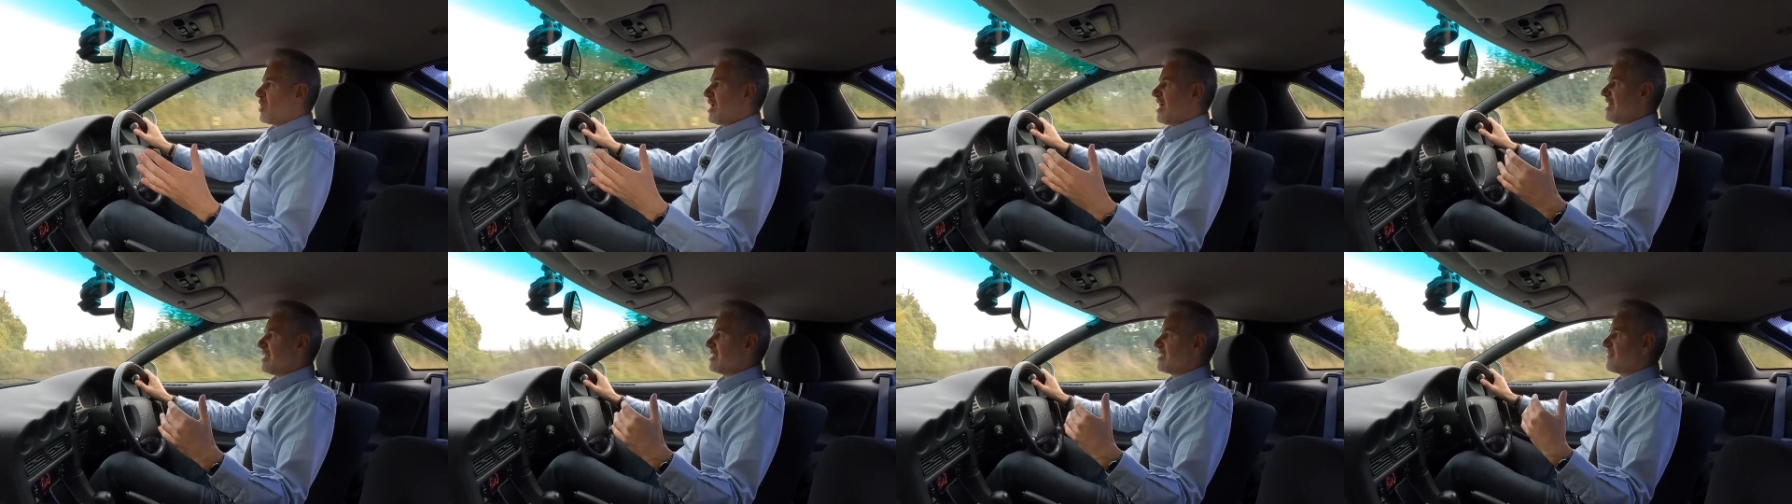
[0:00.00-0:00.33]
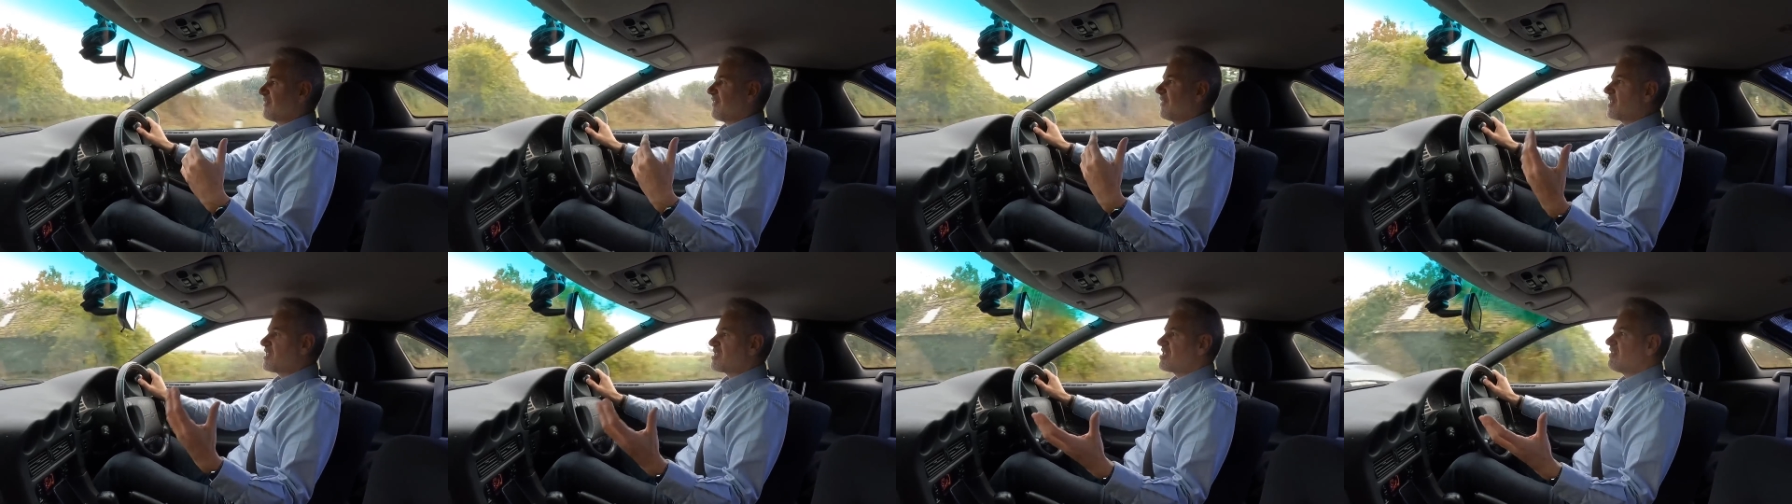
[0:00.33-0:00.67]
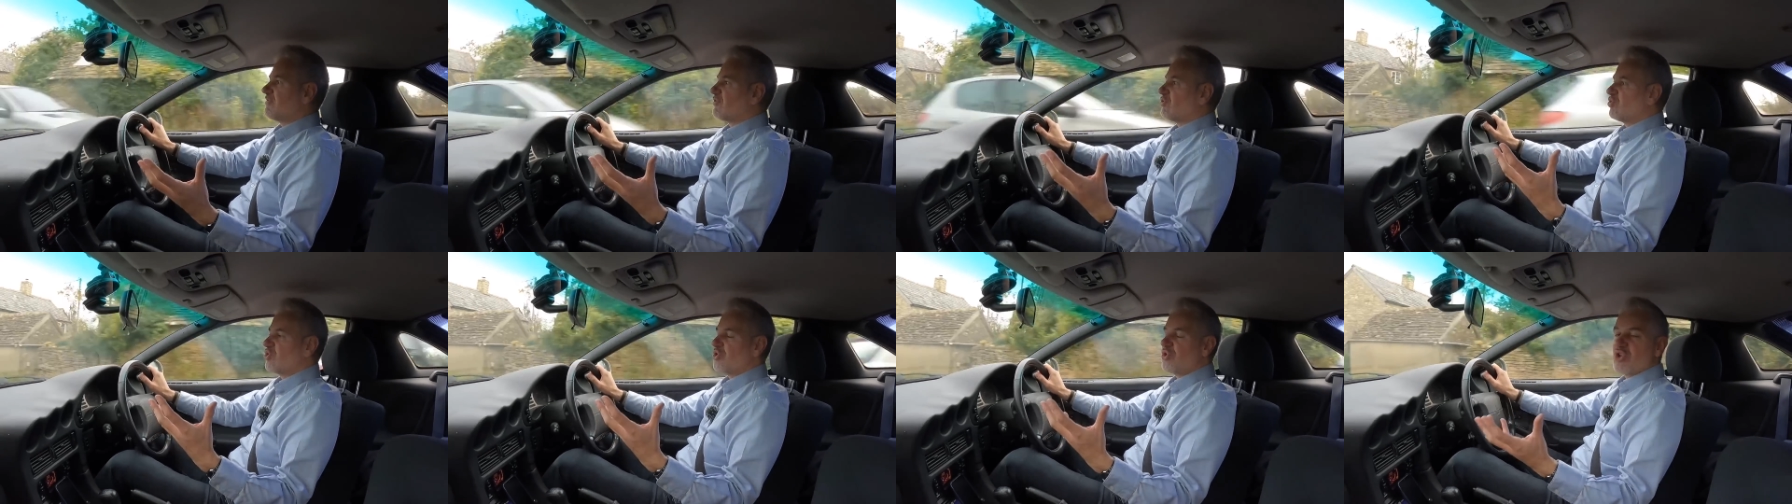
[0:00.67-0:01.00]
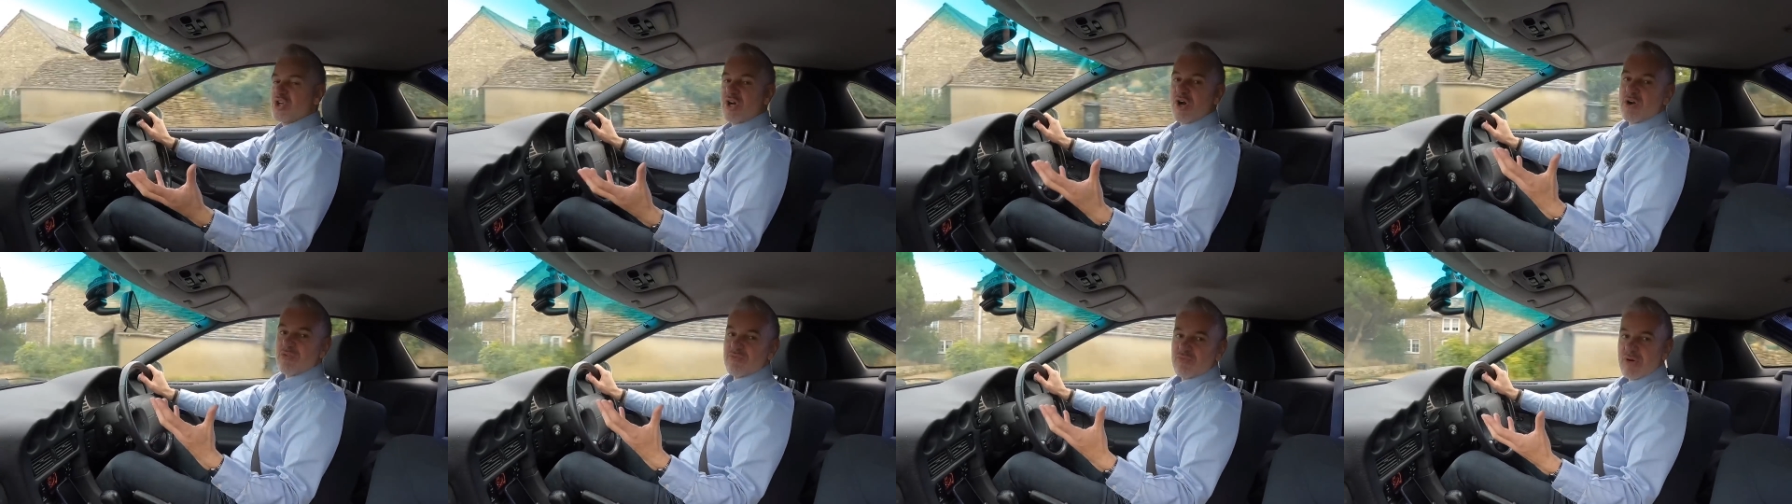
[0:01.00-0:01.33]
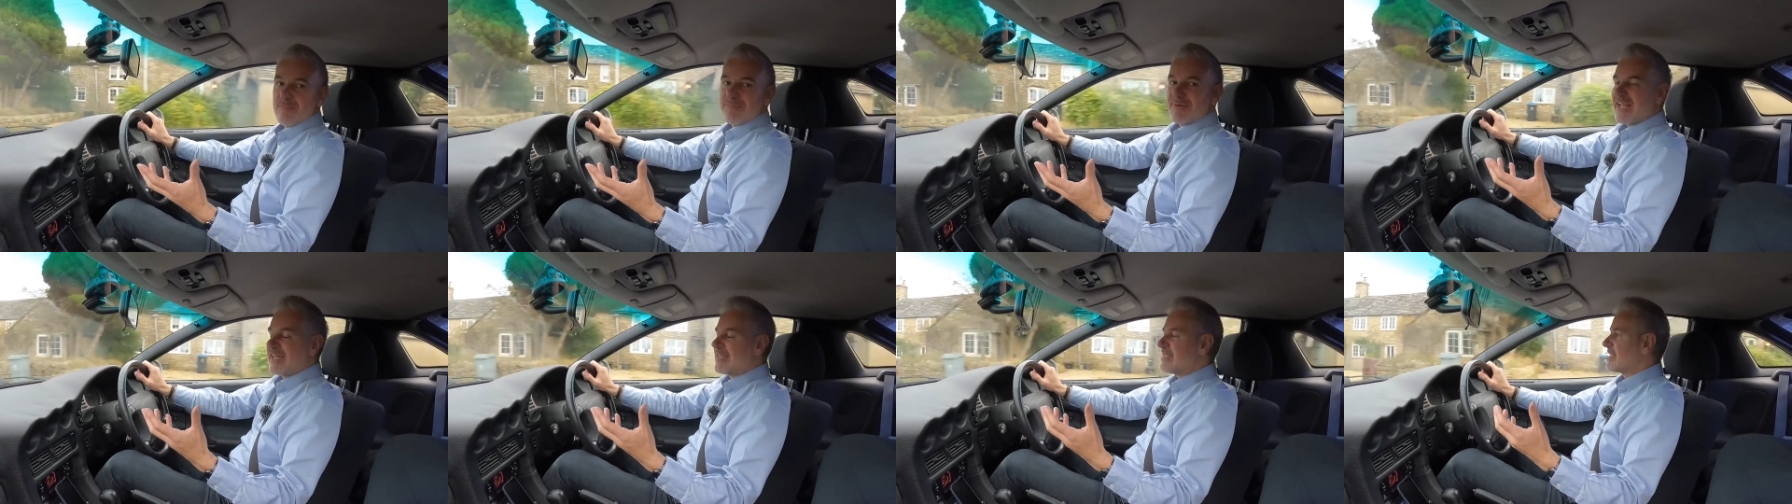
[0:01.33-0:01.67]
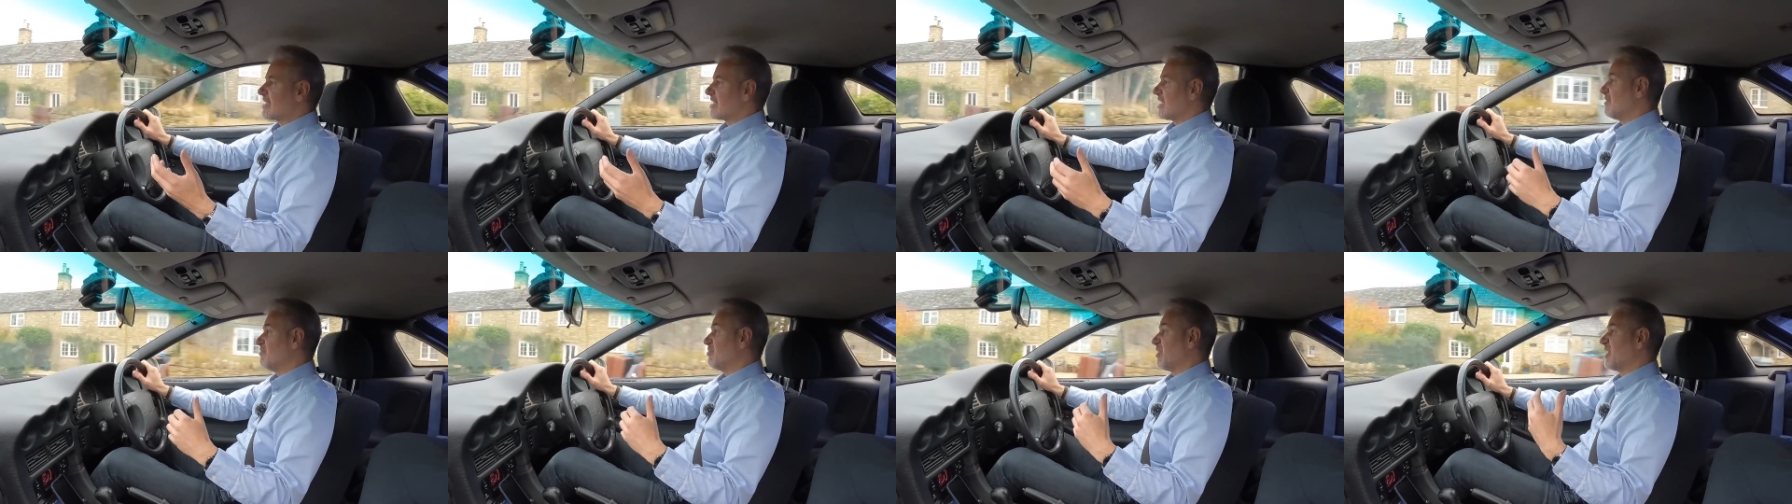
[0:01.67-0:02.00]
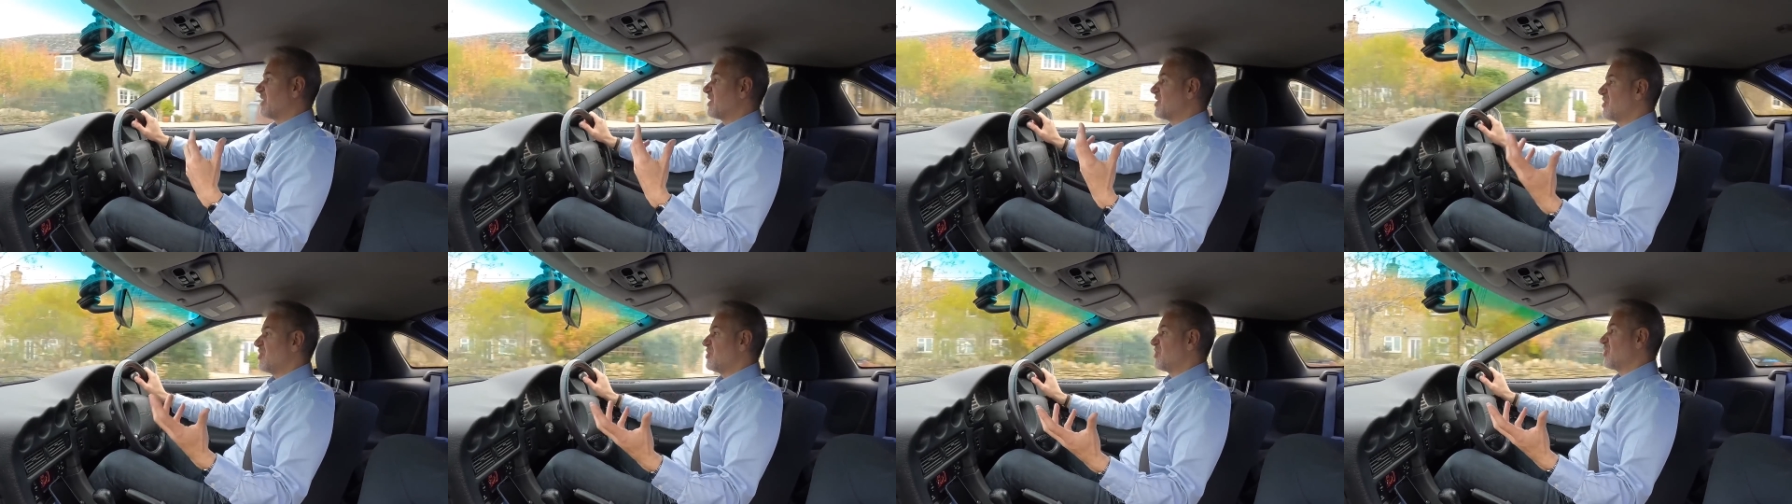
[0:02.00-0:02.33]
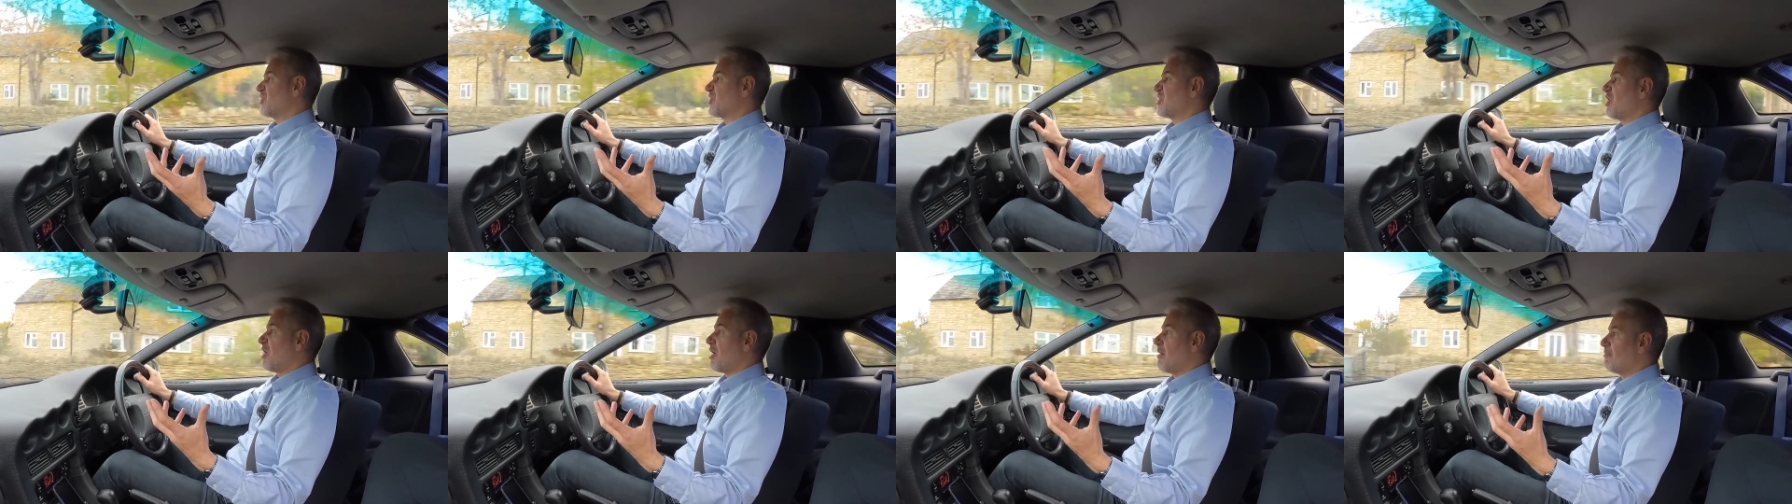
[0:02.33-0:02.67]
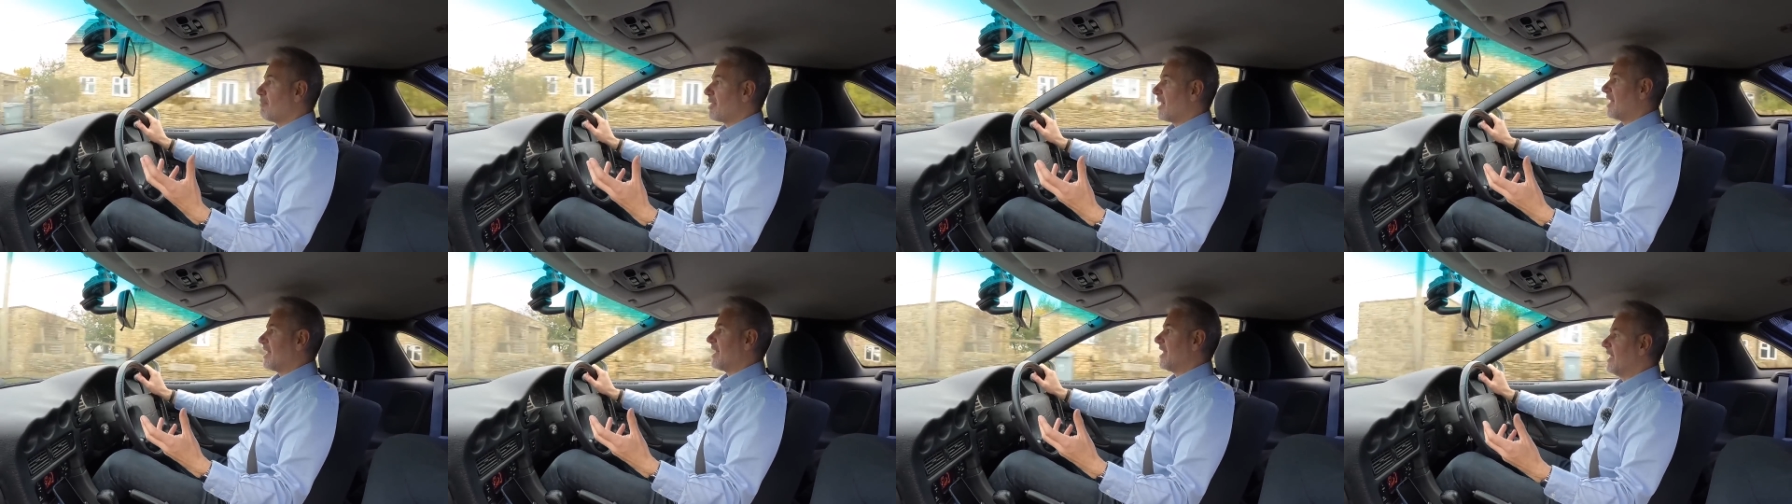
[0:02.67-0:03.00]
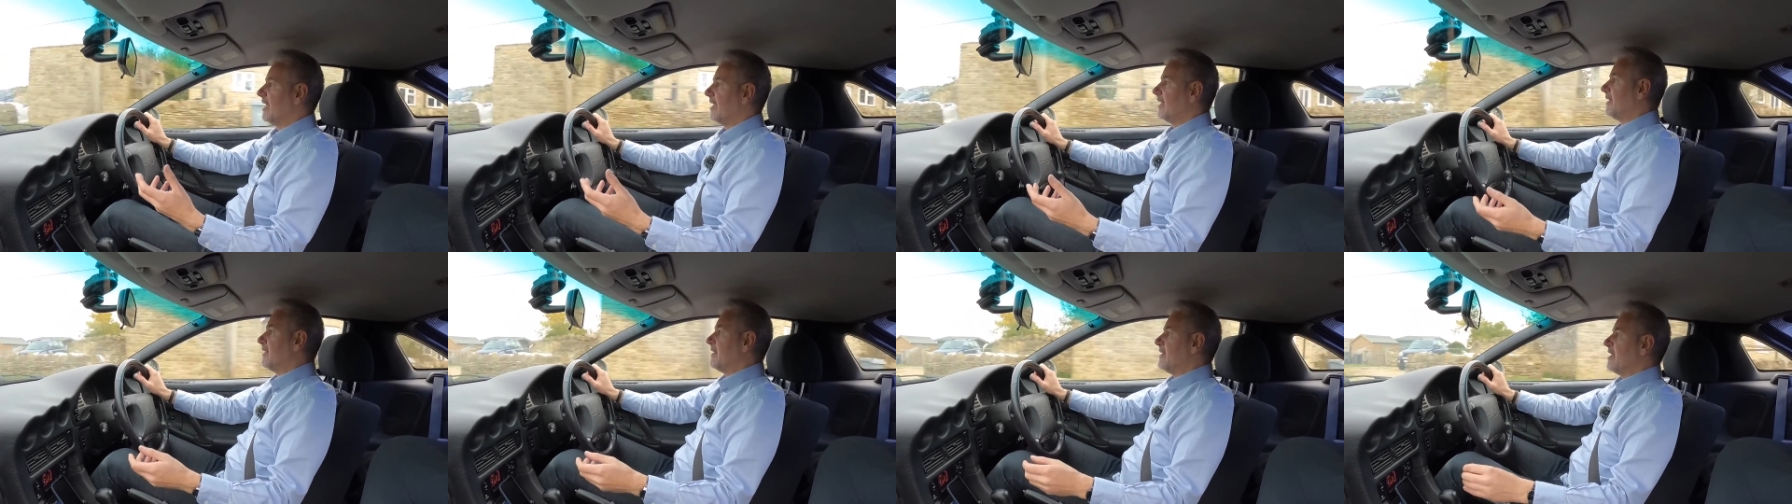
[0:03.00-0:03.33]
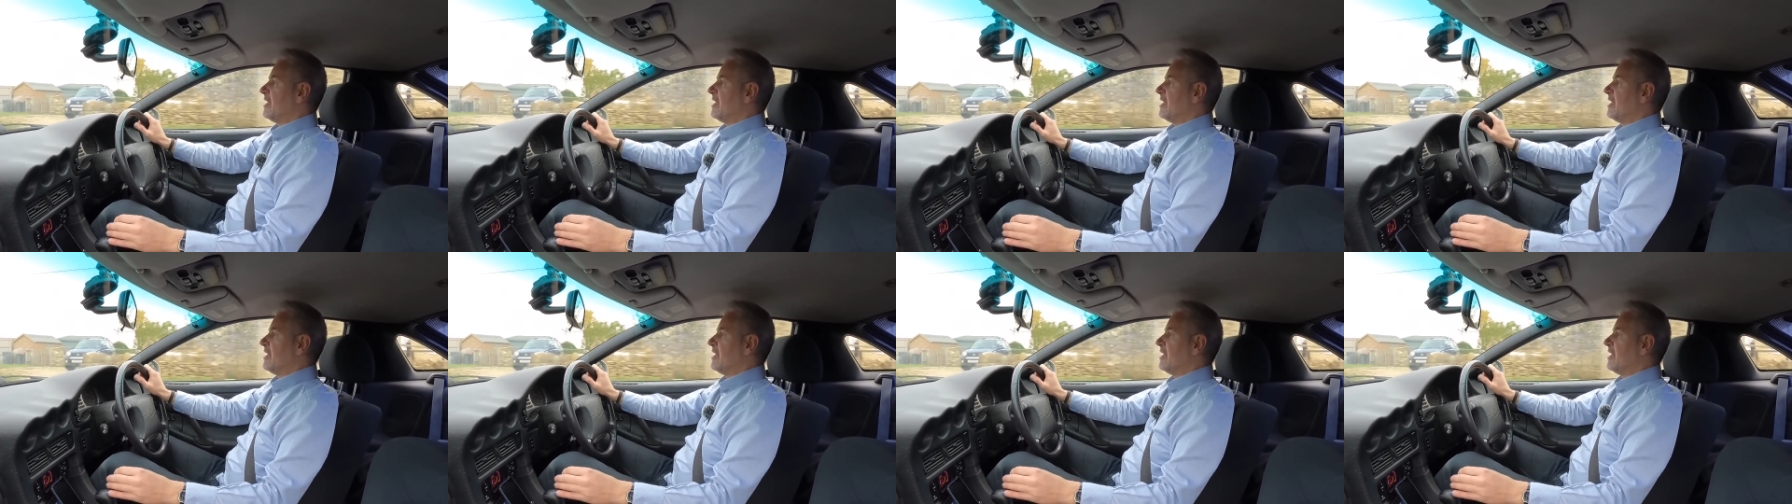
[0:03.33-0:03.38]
wears, first of all you can't replace it because you just can't buy it.